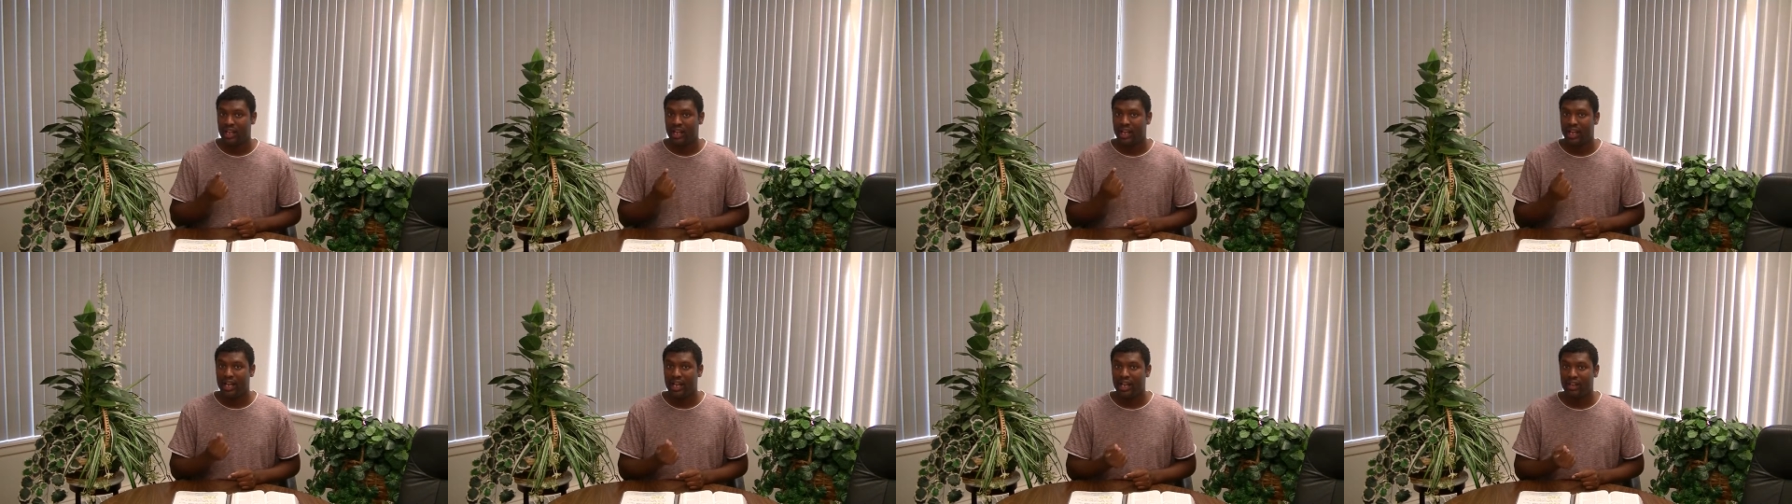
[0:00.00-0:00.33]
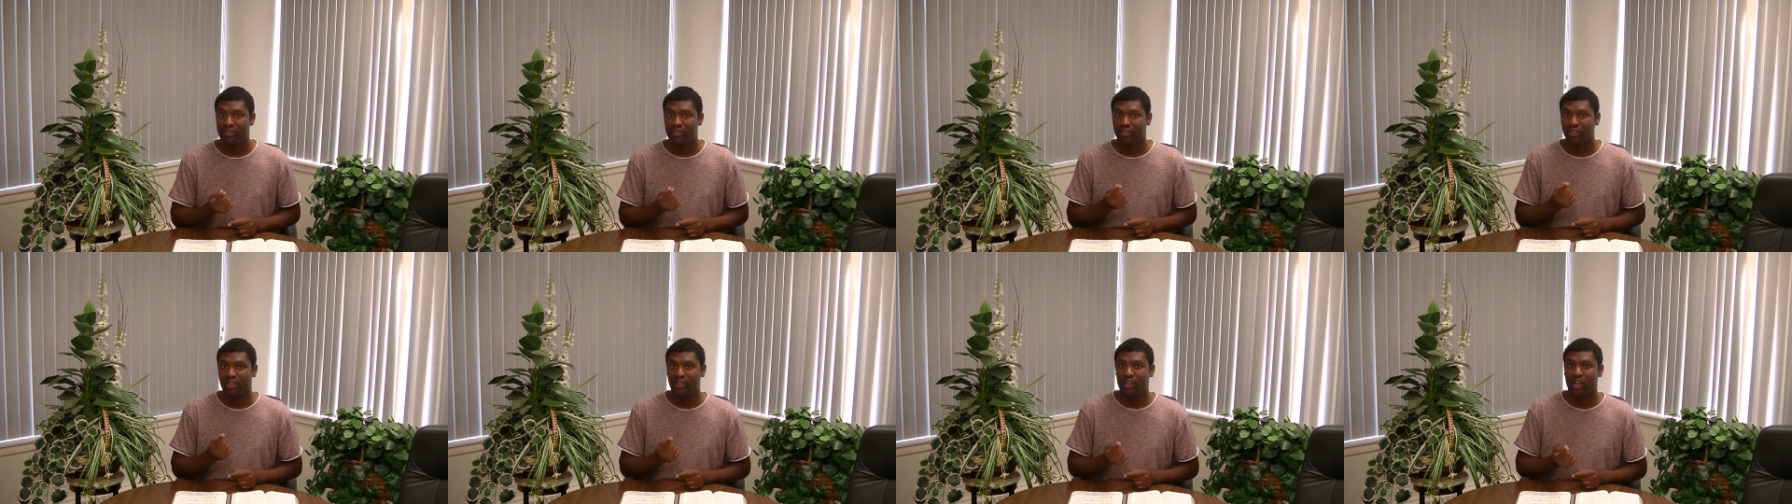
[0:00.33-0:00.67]

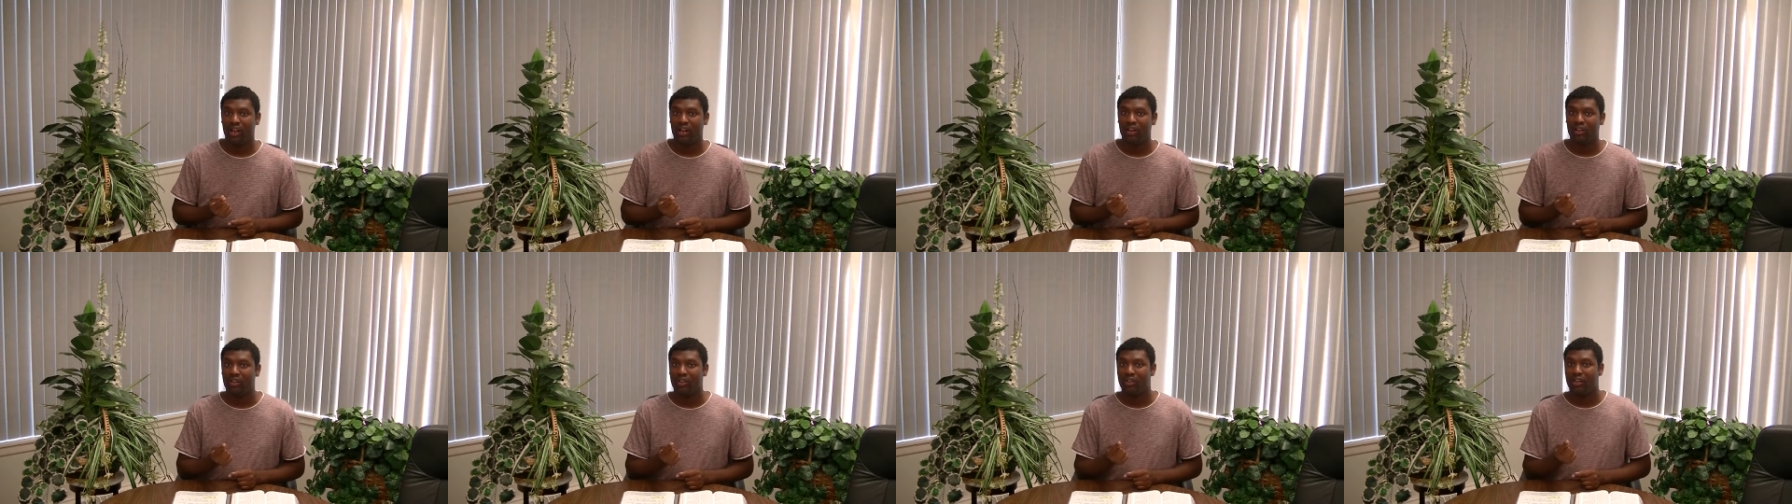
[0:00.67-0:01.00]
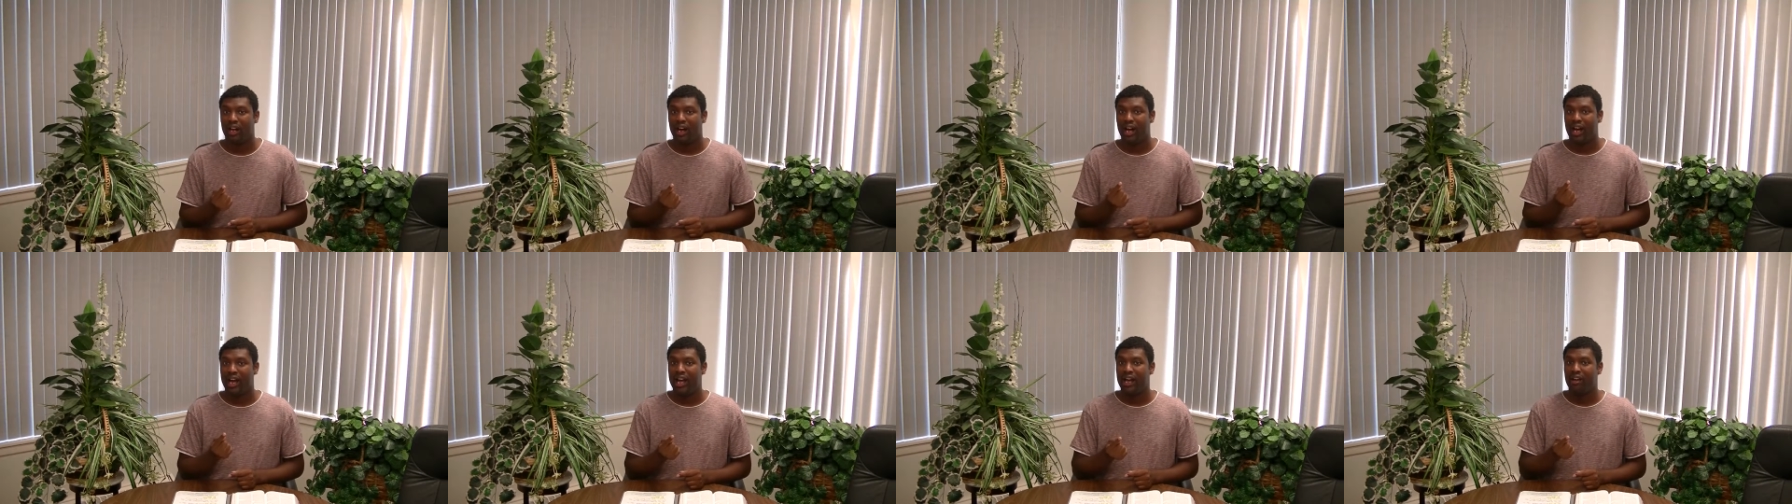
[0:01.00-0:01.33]
even though
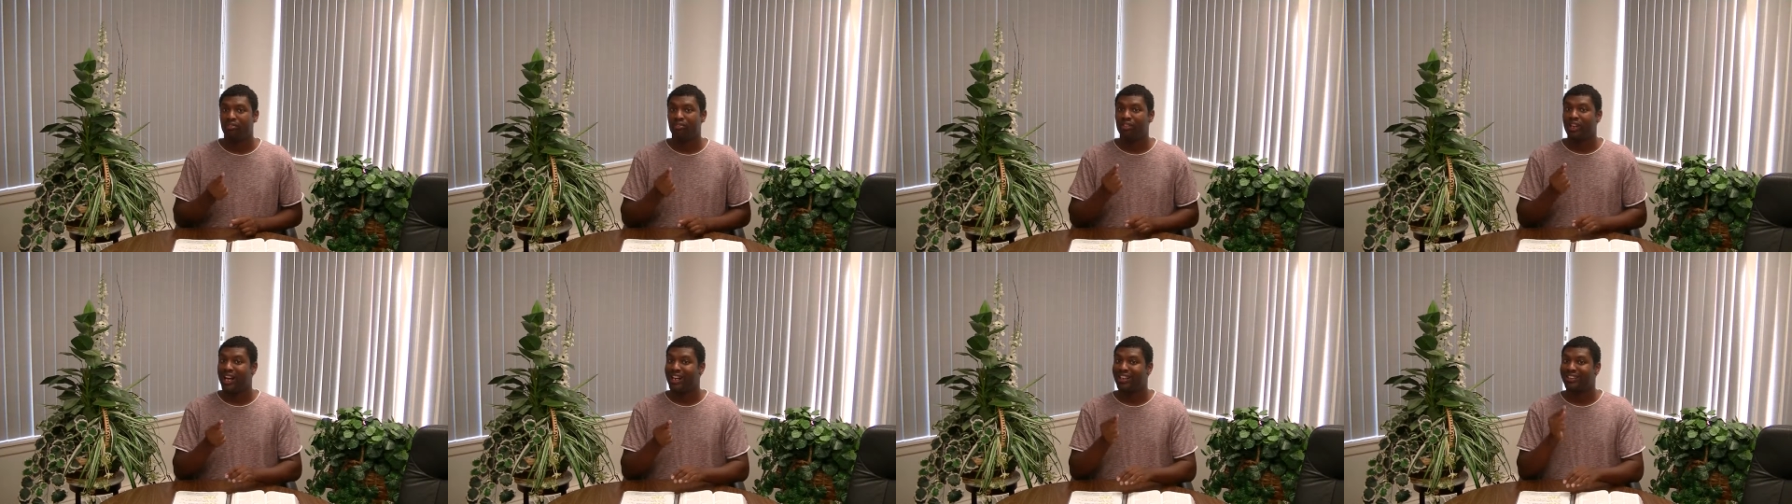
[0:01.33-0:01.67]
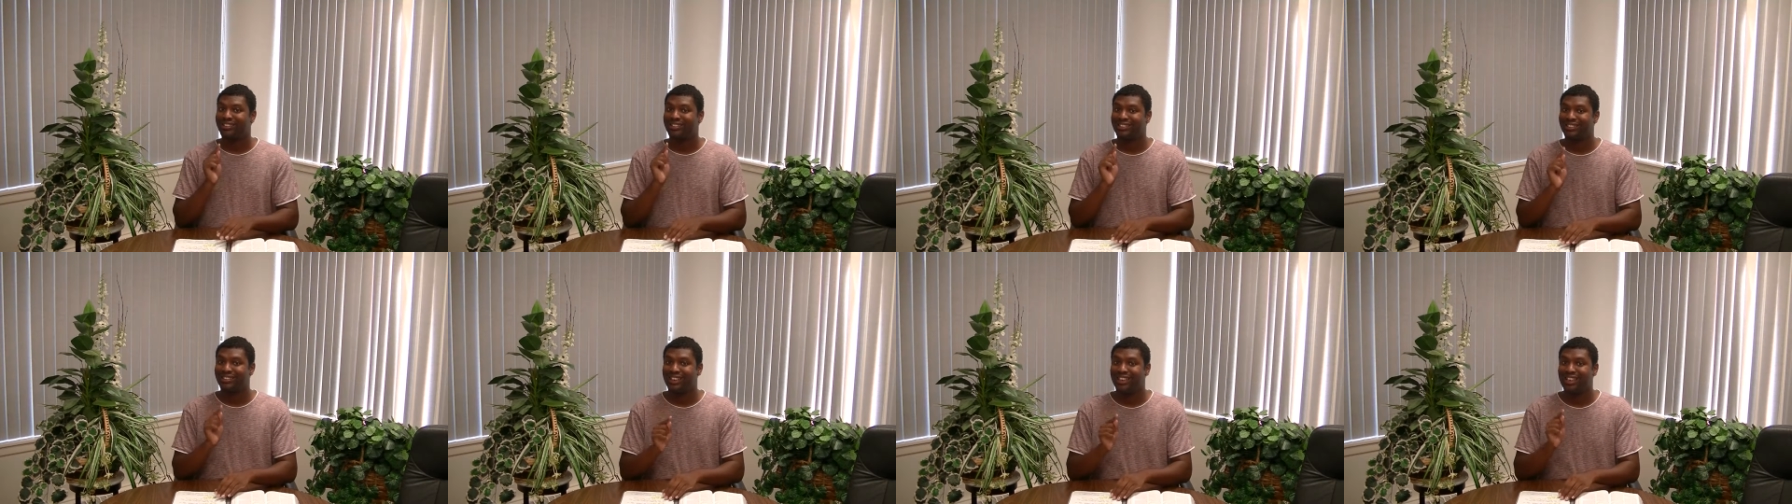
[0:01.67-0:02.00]
I have not
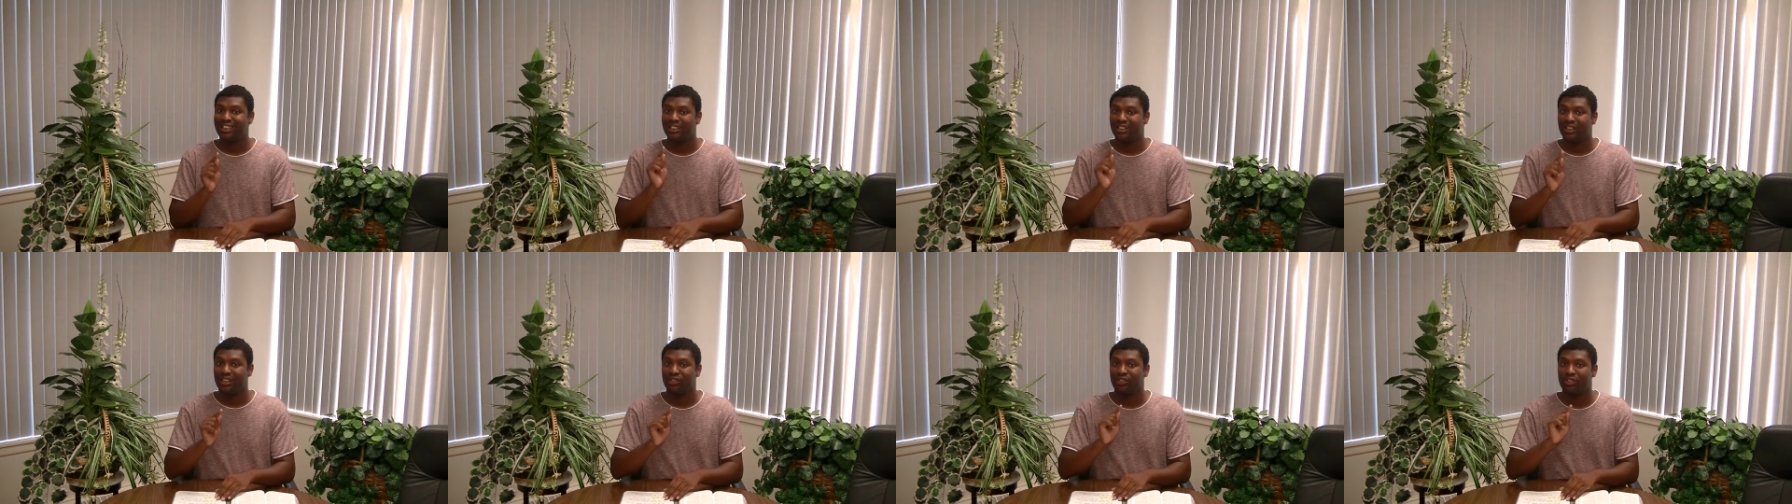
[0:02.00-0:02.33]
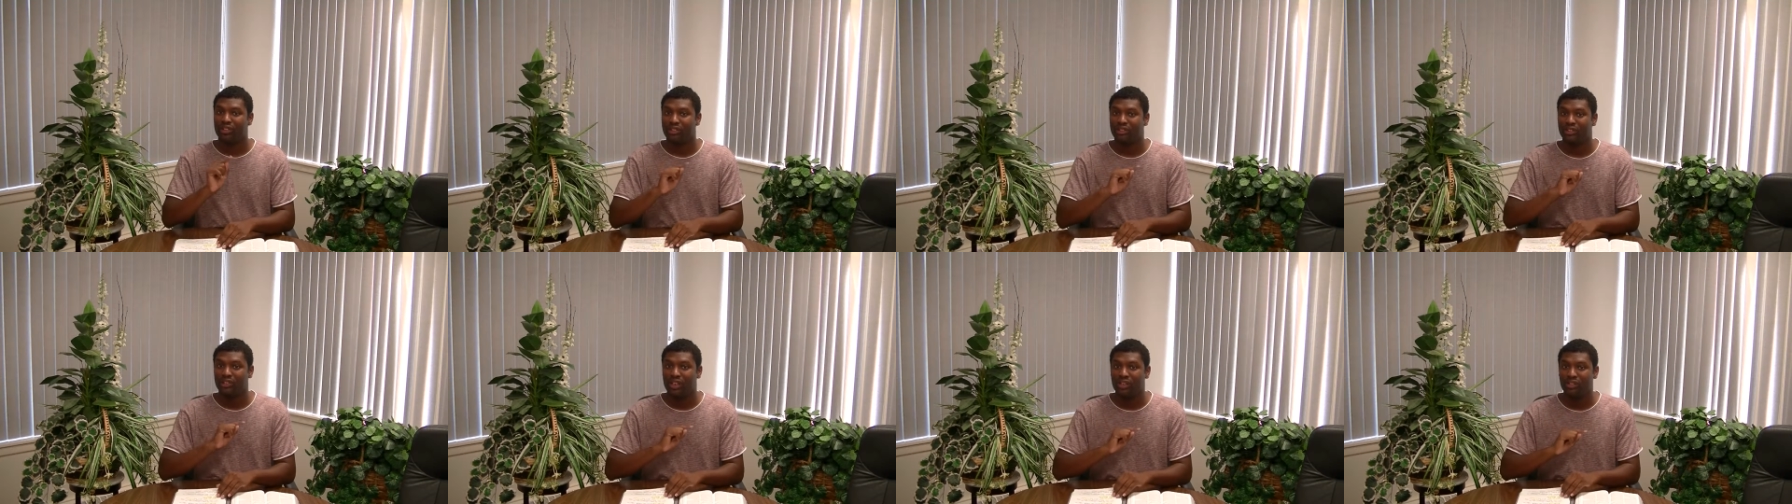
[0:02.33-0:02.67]
seen the
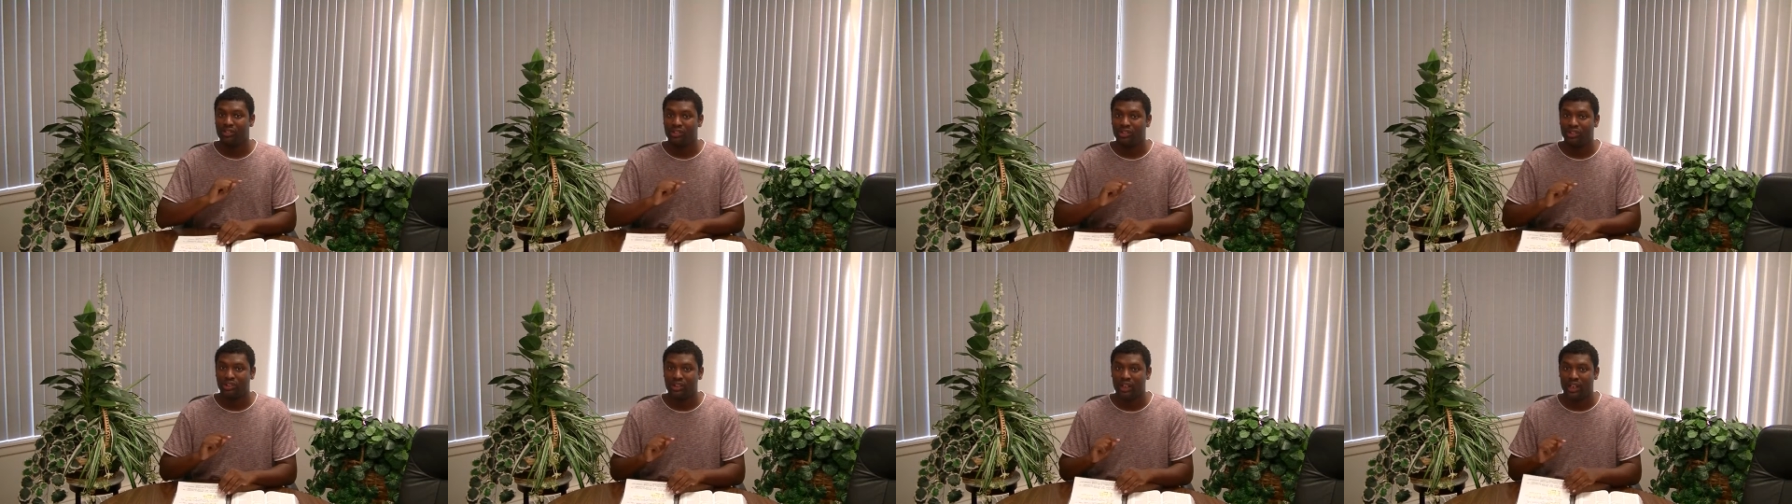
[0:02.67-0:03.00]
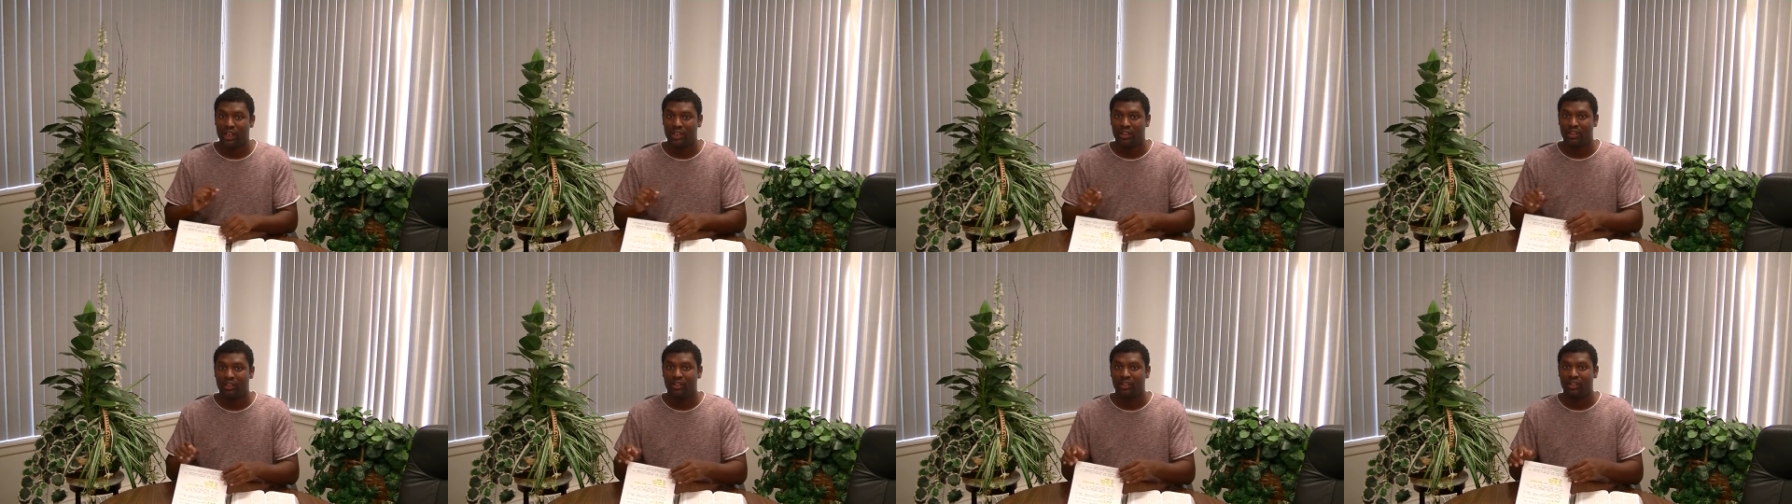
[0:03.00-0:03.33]
results
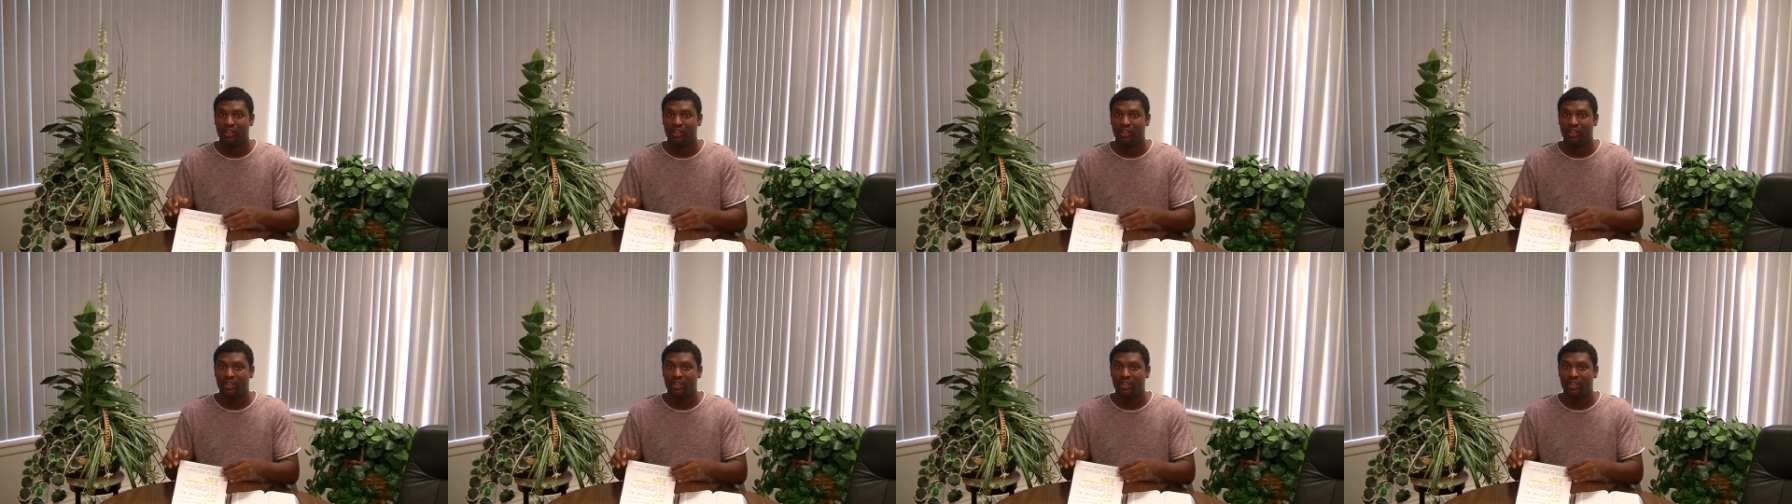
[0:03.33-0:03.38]
yet.